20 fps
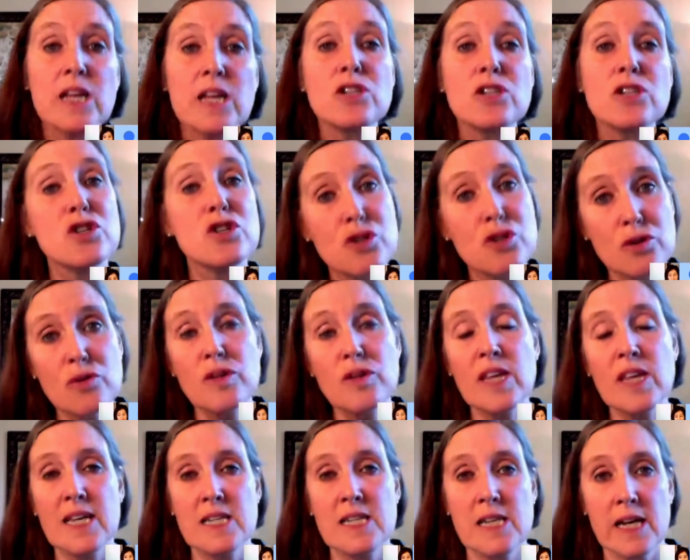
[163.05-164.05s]
to do
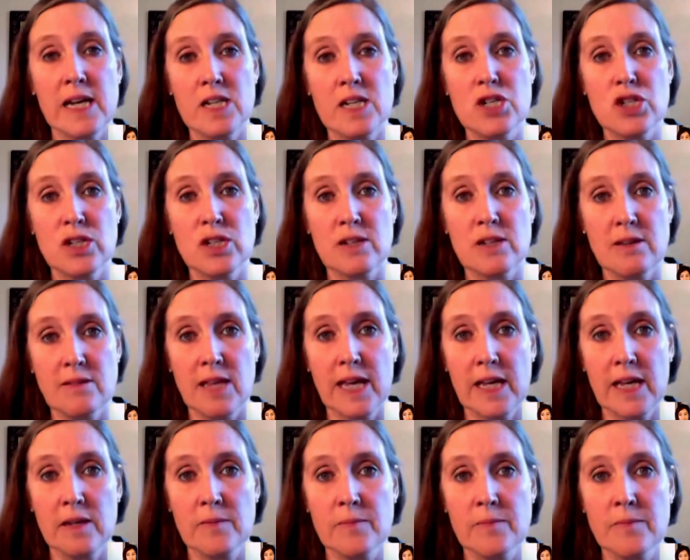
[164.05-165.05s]
the intelligent
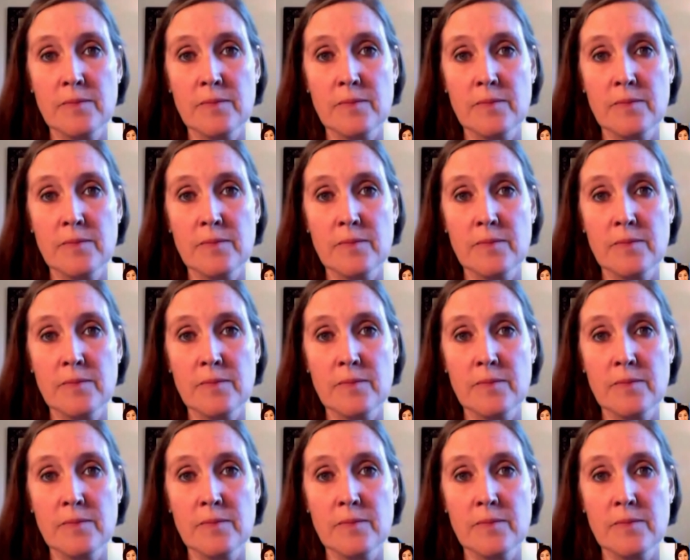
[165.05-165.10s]
thing.